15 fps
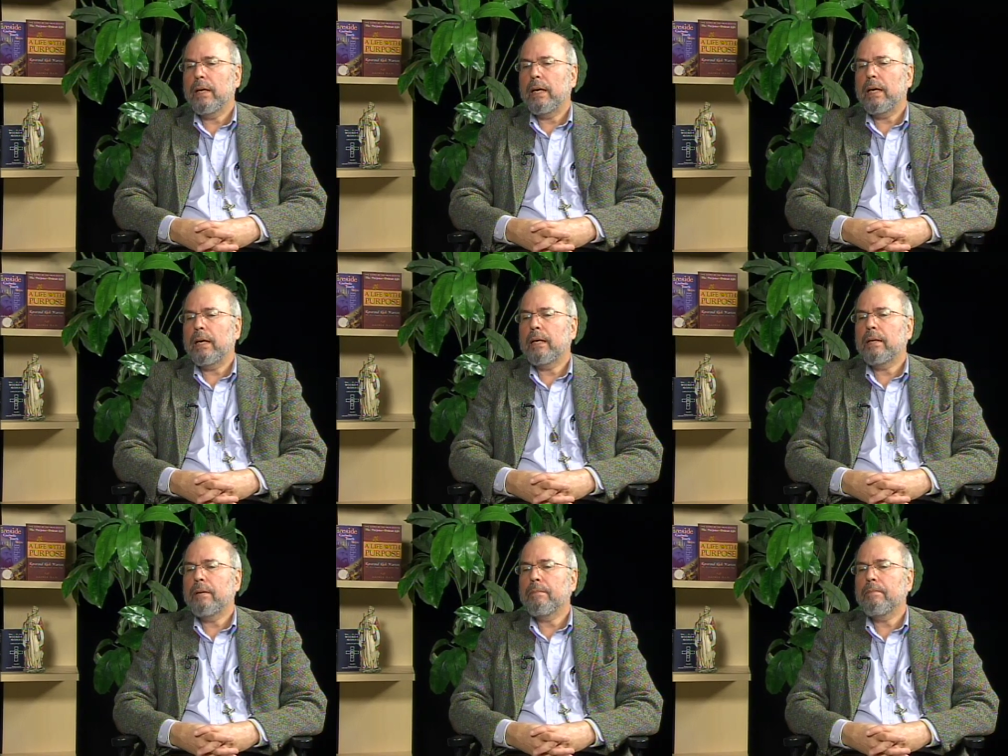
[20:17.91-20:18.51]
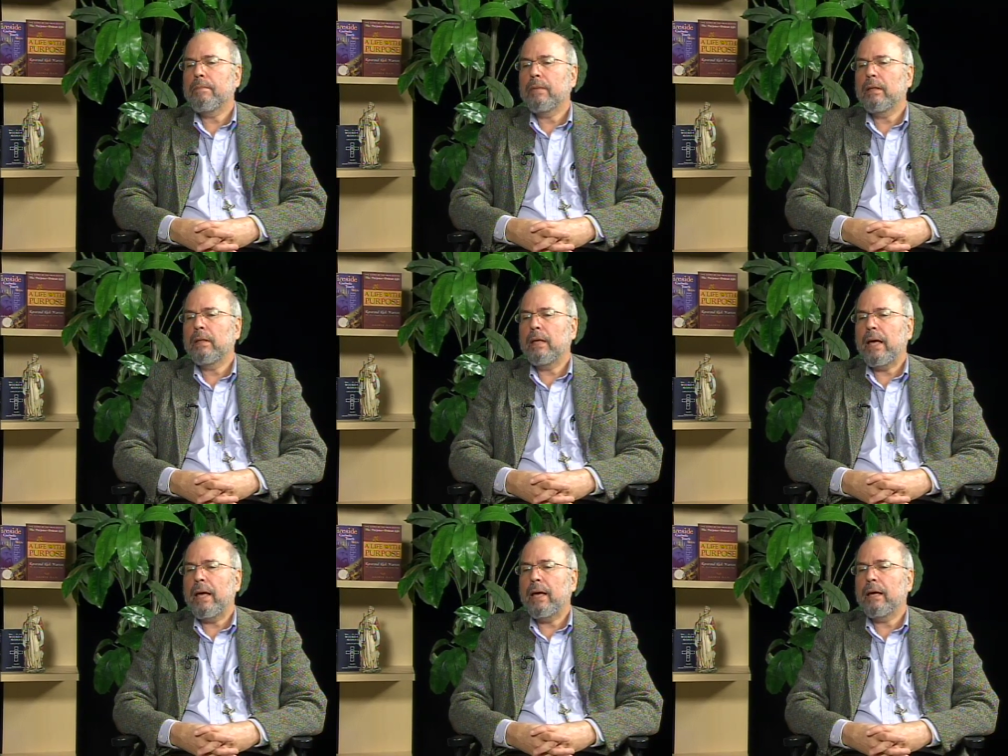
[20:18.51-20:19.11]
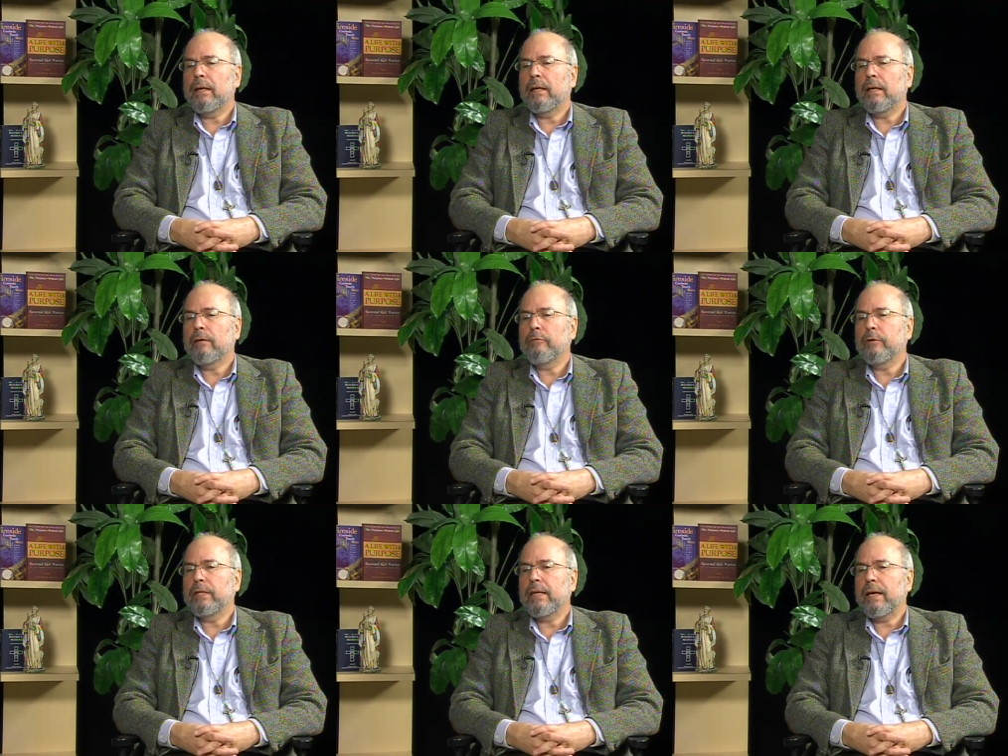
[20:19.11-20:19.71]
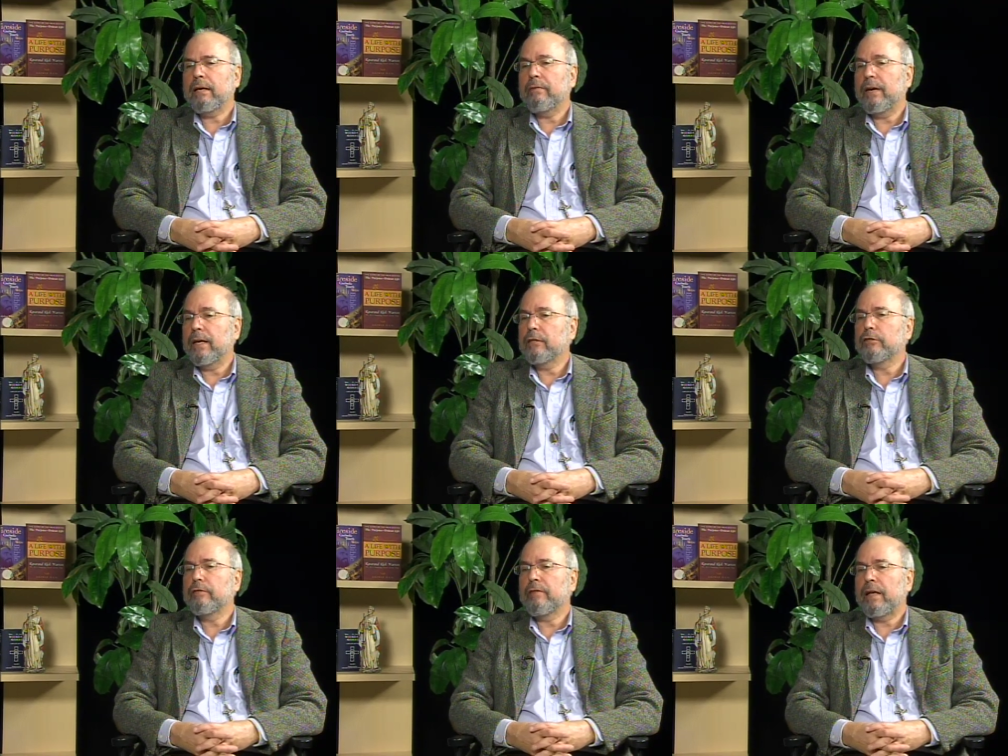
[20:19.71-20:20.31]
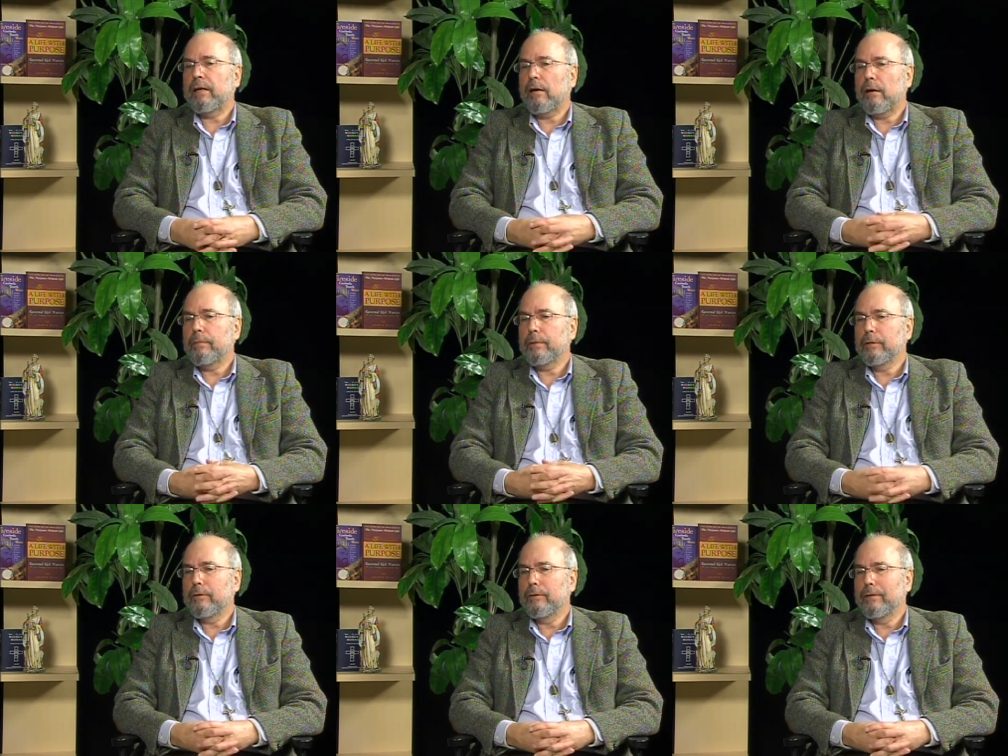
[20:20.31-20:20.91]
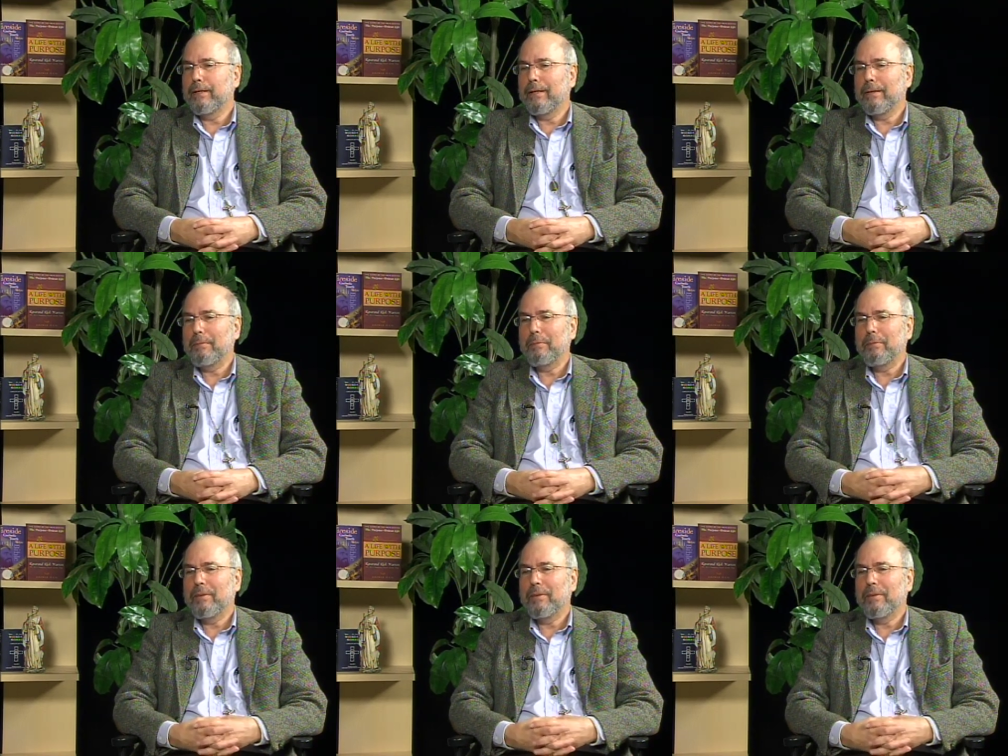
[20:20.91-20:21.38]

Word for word: Um, and if we take advantage of that opportunity,